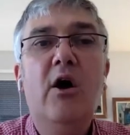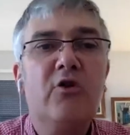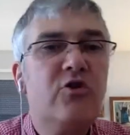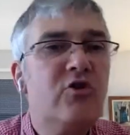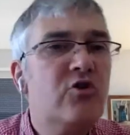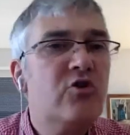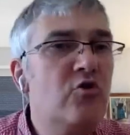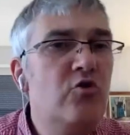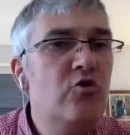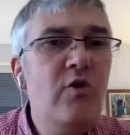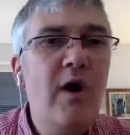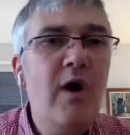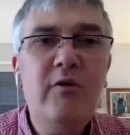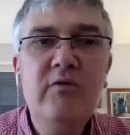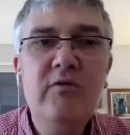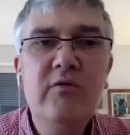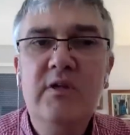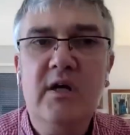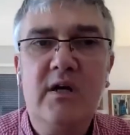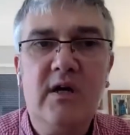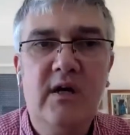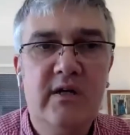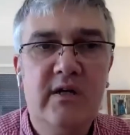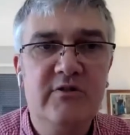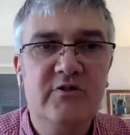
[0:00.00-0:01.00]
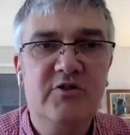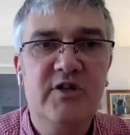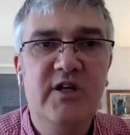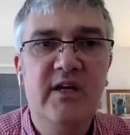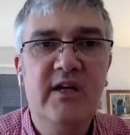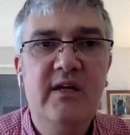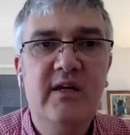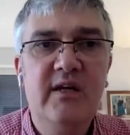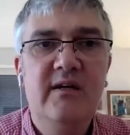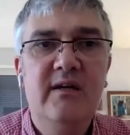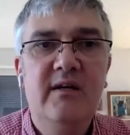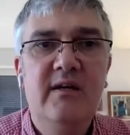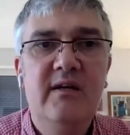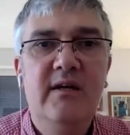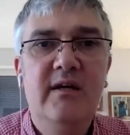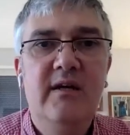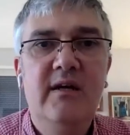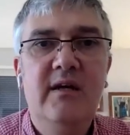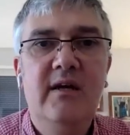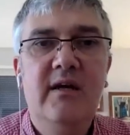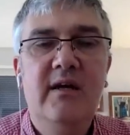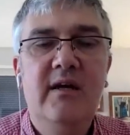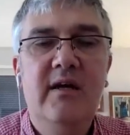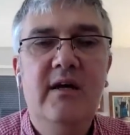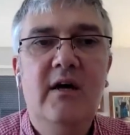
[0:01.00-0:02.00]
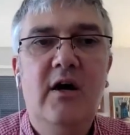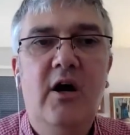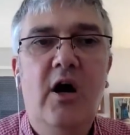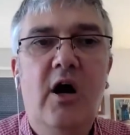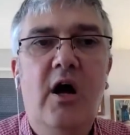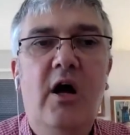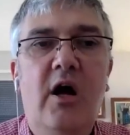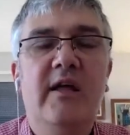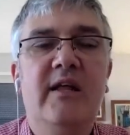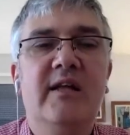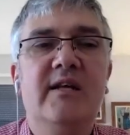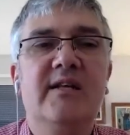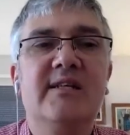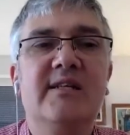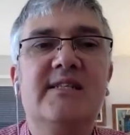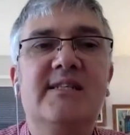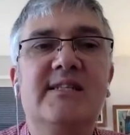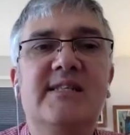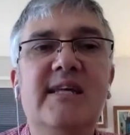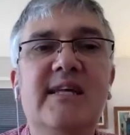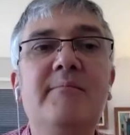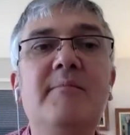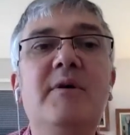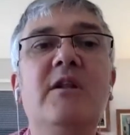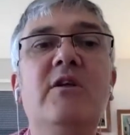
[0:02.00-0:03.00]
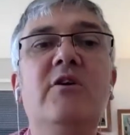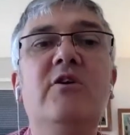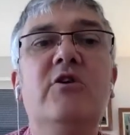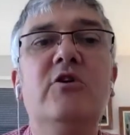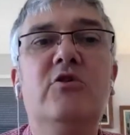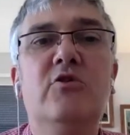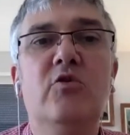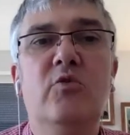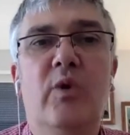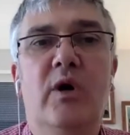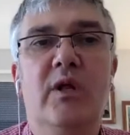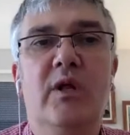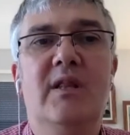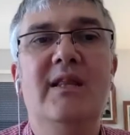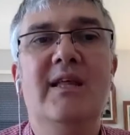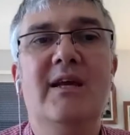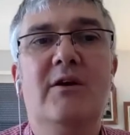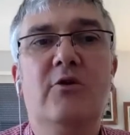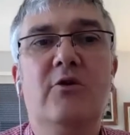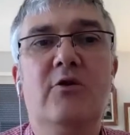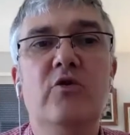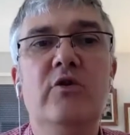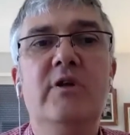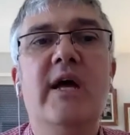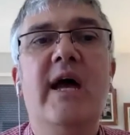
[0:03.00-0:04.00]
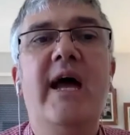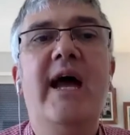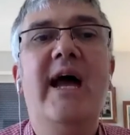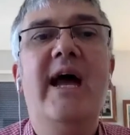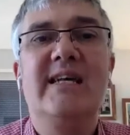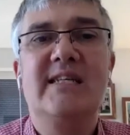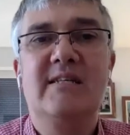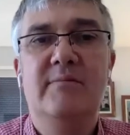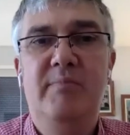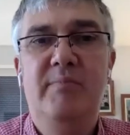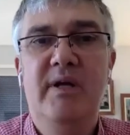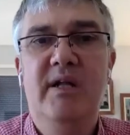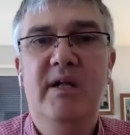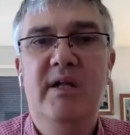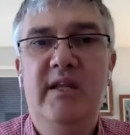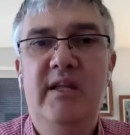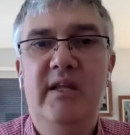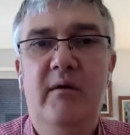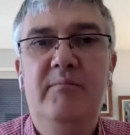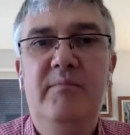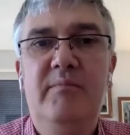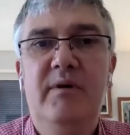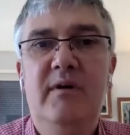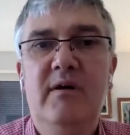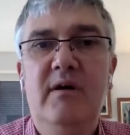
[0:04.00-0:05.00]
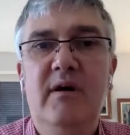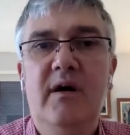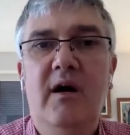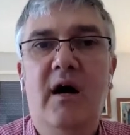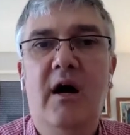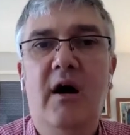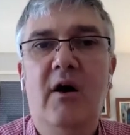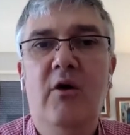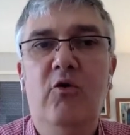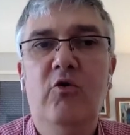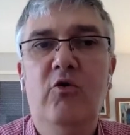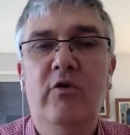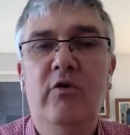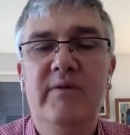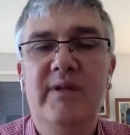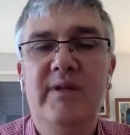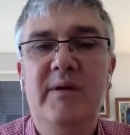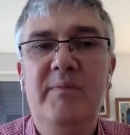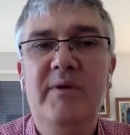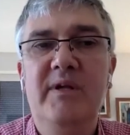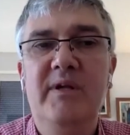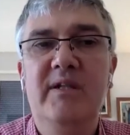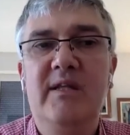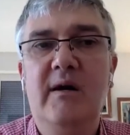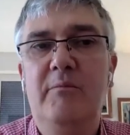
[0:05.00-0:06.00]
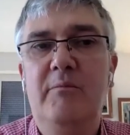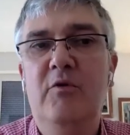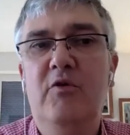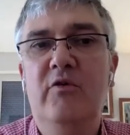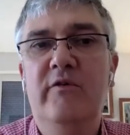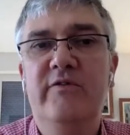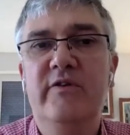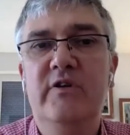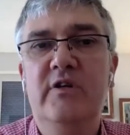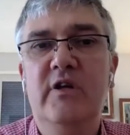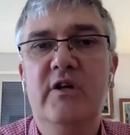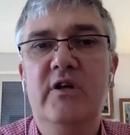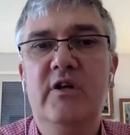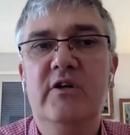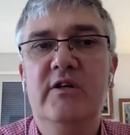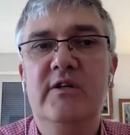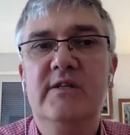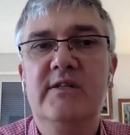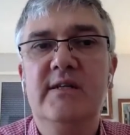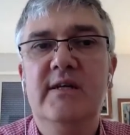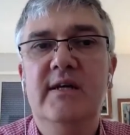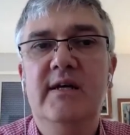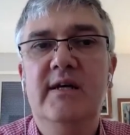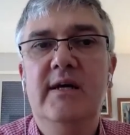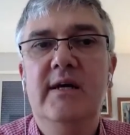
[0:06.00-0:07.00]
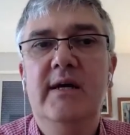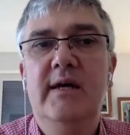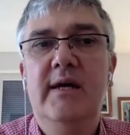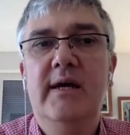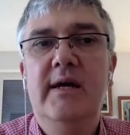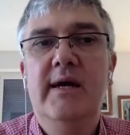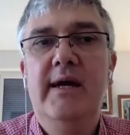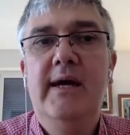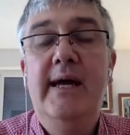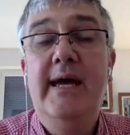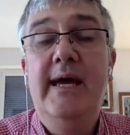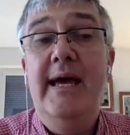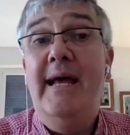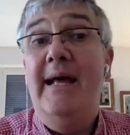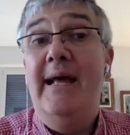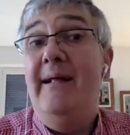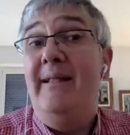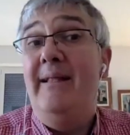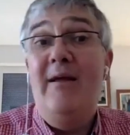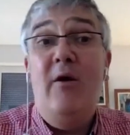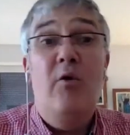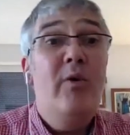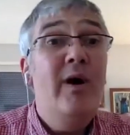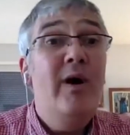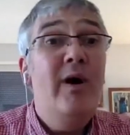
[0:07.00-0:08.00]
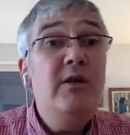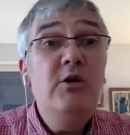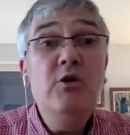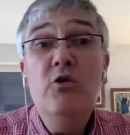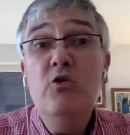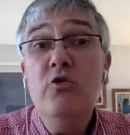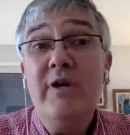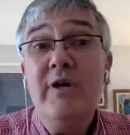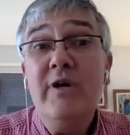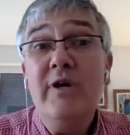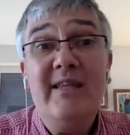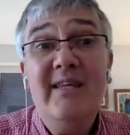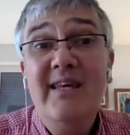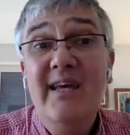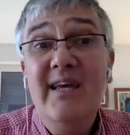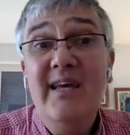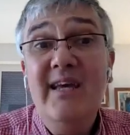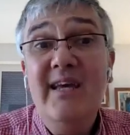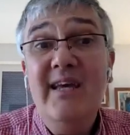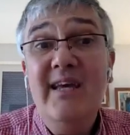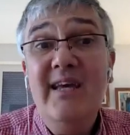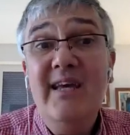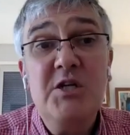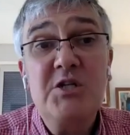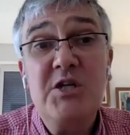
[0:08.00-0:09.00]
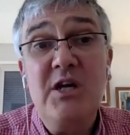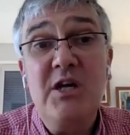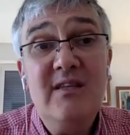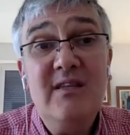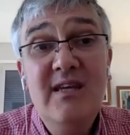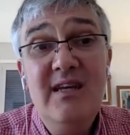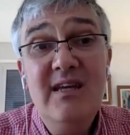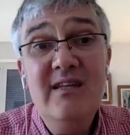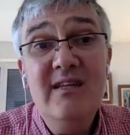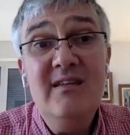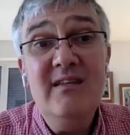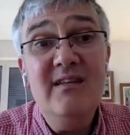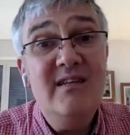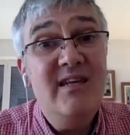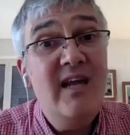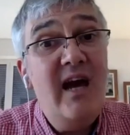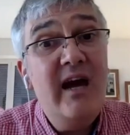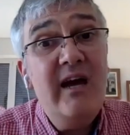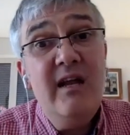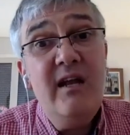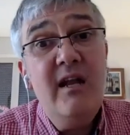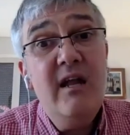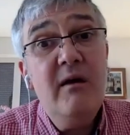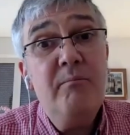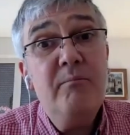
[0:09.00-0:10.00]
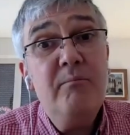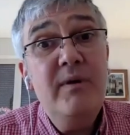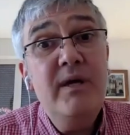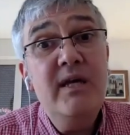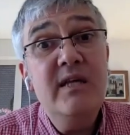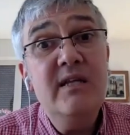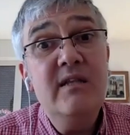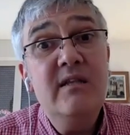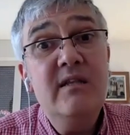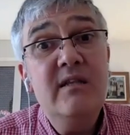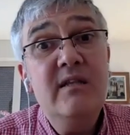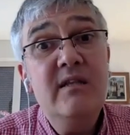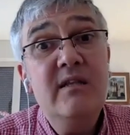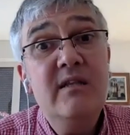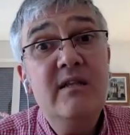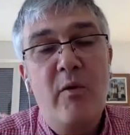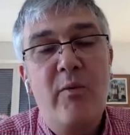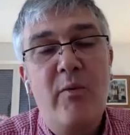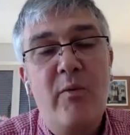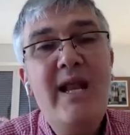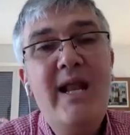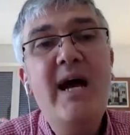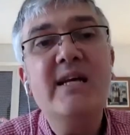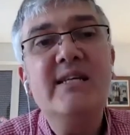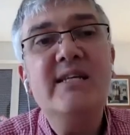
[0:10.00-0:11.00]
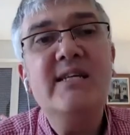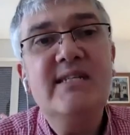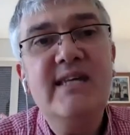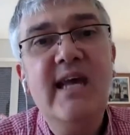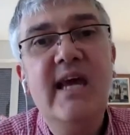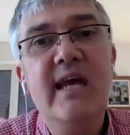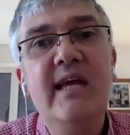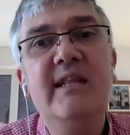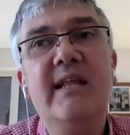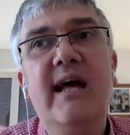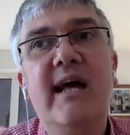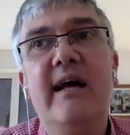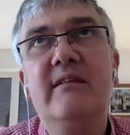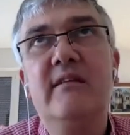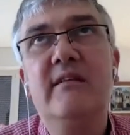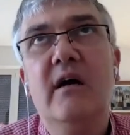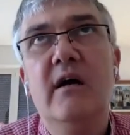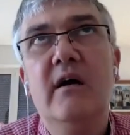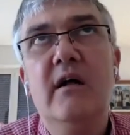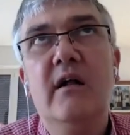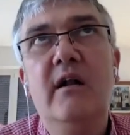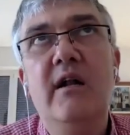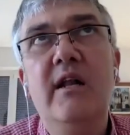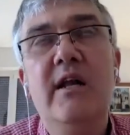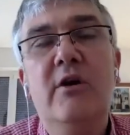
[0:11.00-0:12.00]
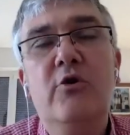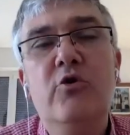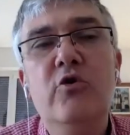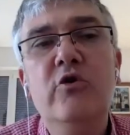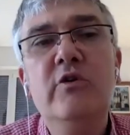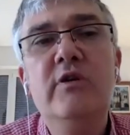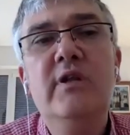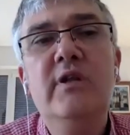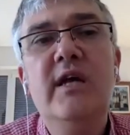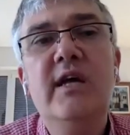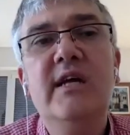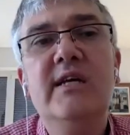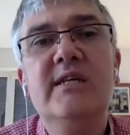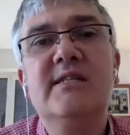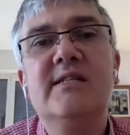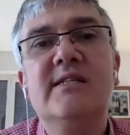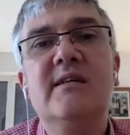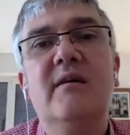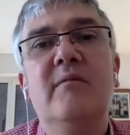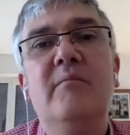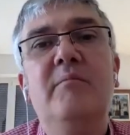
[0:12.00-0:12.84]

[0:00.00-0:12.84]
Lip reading: throughout the country, similar to what Likud has built up over the years? Now, when you look at Yesh Atid, Yair Lapid, I mean, when I say that Likud is,